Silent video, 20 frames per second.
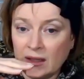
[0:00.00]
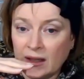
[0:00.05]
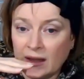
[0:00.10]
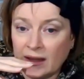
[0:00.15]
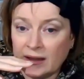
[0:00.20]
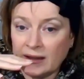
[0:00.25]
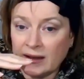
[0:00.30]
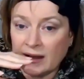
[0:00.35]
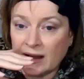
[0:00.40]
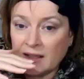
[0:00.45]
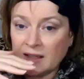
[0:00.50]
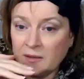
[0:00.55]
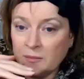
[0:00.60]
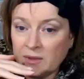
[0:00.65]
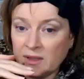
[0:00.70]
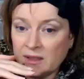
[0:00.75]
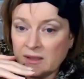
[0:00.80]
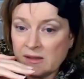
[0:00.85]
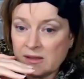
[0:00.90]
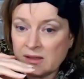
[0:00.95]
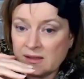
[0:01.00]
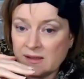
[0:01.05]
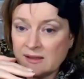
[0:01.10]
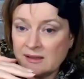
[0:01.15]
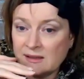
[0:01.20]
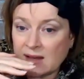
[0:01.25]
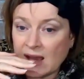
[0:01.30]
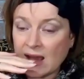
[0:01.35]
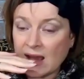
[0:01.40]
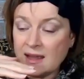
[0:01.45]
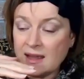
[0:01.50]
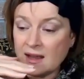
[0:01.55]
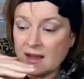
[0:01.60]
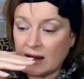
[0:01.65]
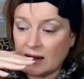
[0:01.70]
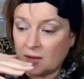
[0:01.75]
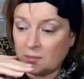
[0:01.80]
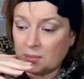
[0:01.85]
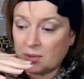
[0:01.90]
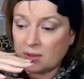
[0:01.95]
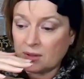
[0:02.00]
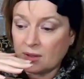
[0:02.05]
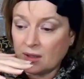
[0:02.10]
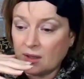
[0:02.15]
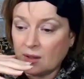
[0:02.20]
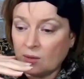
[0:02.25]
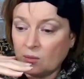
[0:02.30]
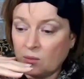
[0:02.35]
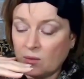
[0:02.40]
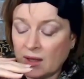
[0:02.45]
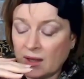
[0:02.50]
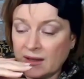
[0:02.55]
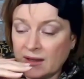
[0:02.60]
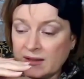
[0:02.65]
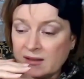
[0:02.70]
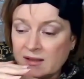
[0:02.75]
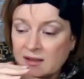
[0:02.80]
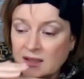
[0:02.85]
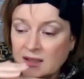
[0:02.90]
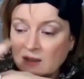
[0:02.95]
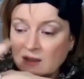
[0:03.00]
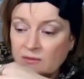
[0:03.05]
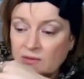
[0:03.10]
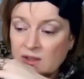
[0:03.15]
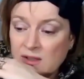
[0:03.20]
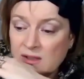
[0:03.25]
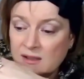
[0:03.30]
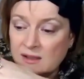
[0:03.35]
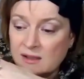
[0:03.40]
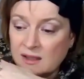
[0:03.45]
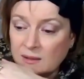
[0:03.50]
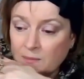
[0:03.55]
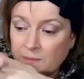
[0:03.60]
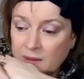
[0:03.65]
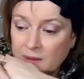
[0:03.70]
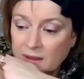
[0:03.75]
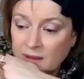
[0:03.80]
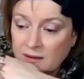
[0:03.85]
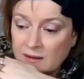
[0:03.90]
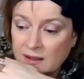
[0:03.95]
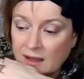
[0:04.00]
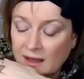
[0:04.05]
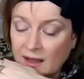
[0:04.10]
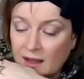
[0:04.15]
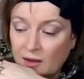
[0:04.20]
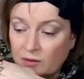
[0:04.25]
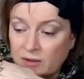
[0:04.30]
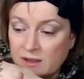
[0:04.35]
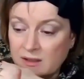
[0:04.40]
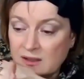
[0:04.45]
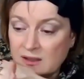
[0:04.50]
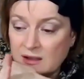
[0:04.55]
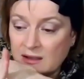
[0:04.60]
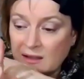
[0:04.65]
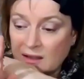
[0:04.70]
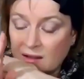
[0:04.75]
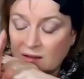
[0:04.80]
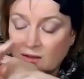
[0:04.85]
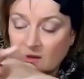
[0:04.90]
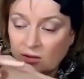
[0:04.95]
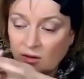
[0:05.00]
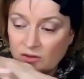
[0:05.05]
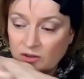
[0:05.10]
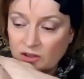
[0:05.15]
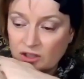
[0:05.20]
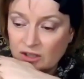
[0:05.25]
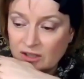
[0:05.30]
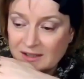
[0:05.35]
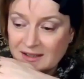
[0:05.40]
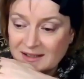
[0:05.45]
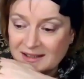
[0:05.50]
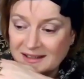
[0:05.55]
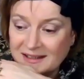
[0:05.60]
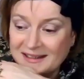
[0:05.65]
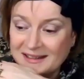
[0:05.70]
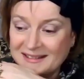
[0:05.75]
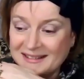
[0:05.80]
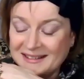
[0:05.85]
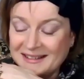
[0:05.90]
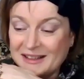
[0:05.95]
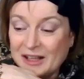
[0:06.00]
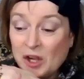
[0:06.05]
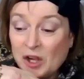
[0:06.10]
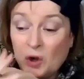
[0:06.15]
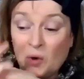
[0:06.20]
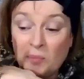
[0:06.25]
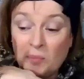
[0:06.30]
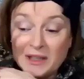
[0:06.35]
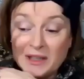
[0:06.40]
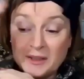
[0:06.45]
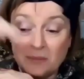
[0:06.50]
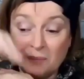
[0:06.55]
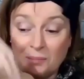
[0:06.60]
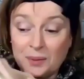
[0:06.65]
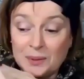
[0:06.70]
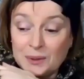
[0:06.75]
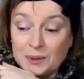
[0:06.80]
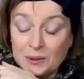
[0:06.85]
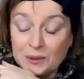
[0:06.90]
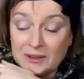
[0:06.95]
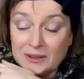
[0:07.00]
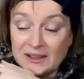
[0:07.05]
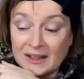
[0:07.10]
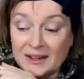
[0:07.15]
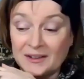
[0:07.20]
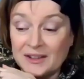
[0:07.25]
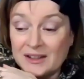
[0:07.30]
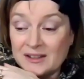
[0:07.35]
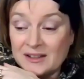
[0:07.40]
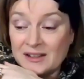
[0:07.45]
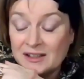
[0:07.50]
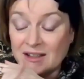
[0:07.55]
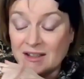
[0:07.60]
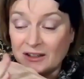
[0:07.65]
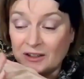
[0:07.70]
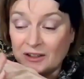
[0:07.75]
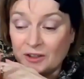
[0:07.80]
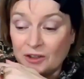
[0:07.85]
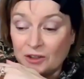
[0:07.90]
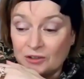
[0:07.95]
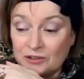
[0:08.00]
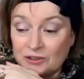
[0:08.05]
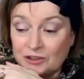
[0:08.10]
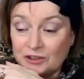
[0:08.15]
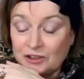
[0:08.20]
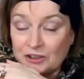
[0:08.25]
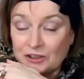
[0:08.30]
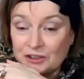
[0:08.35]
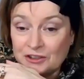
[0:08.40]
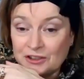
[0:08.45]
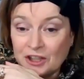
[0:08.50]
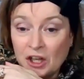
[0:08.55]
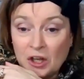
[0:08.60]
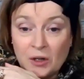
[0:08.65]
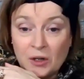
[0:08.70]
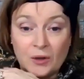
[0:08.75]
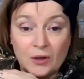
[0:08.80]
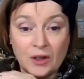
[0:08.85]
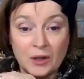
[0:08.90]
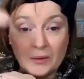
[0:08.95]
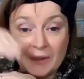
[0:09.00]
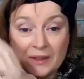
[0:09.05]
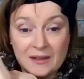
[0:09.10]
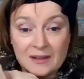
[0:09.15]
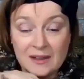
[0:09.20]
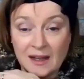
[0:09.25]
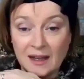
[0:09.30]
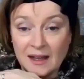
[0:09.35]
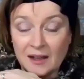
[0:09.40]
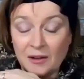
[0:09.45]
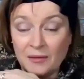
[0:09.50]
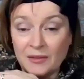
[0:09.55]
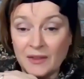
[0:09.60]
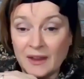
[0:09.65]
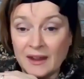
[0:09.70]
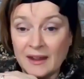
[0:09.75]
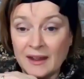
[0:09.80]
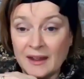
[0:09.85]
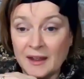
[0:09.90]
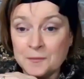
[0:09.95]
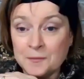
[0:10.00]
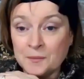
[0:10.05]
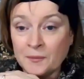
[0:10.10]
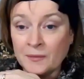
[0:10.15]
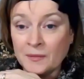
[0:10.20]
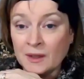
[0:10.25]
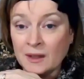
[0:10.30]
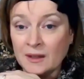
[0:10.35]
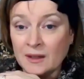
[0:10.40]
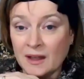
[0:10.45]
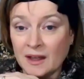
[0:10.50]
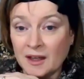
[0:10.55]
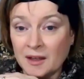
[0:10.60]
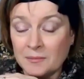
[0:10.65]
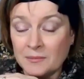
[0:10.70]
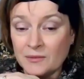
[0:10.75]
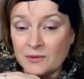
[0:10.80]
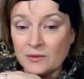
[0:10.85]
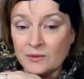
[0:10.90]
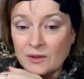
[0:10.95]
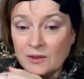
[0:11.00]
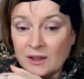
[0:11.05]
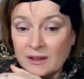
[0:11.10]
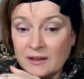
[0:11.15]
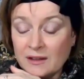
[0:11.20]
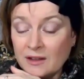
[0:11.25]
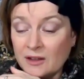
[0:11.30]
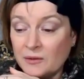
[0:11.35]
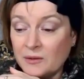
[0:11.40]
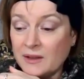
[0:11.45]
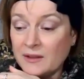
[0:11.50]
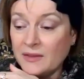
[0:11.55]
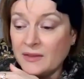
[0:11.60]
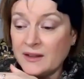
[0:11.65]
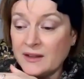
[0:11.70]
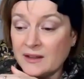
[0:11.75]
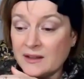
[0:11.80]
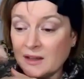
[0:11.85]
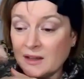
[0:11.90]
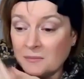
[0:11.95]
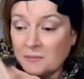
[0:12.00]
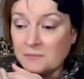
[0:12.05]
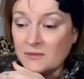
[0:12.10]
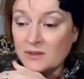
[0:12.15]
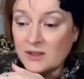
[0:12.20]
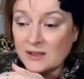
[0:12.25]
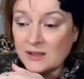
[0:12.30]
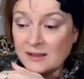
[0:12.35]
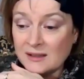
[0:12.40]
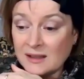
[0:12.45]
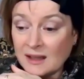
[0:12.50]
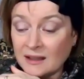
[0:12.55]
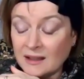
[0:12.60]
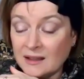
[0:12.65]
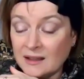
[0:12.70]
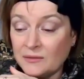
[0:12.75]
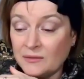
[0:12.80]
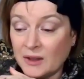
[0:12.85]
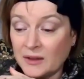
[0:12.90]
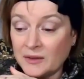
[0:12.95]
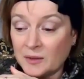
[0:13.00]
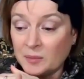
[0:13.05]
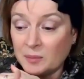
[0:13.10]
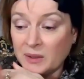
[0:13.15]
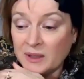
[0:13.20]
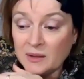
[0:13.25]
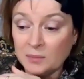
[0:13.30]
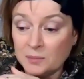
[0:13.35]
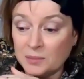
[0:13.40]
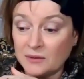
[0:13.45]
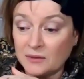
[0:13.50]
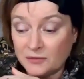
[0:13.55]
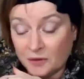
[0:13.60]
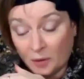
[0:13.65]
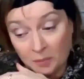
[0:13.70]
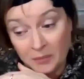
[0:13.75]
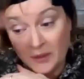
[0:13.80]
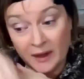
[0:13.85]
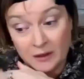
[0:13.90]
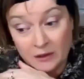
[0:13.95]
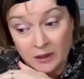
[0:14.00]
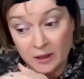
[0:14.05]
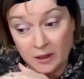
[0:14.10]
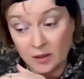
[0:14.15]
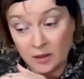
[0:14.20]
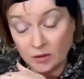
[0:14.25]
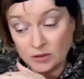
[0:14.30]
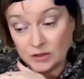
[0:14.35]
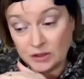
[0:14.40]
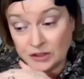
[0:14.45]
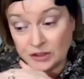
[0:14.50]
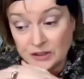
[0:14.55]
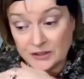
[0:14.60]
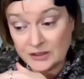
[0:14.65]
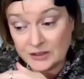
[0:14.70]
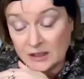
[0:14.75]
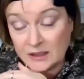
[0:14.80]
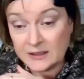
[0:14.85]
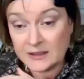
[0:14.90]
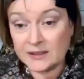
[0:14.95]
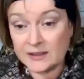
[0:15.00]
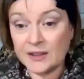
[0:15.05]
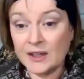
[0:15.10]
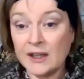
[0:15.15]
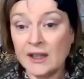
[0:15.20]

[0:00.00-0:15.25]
and aiming to stay up, where instead of this dipping down into the unconscious or being pulled down into the unconscious, or going down there, you know, in the attempt to save other people from their unconsciousness.